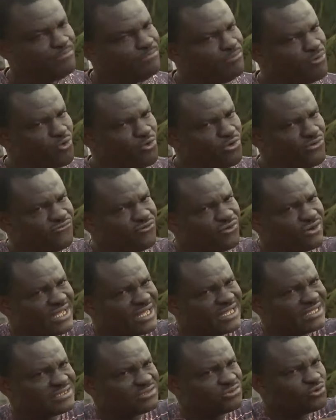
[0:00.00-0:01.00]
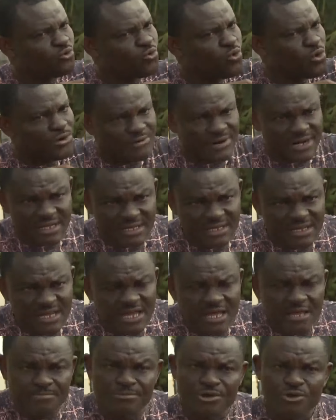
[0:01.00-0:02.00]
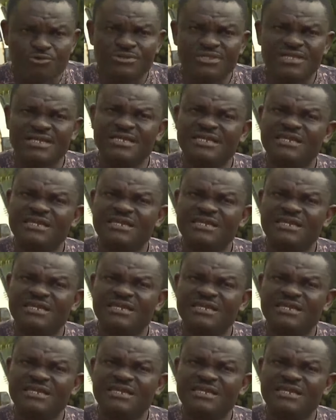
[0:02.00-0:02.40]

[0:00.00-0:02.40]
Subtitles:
Make we forget quarrel. Make we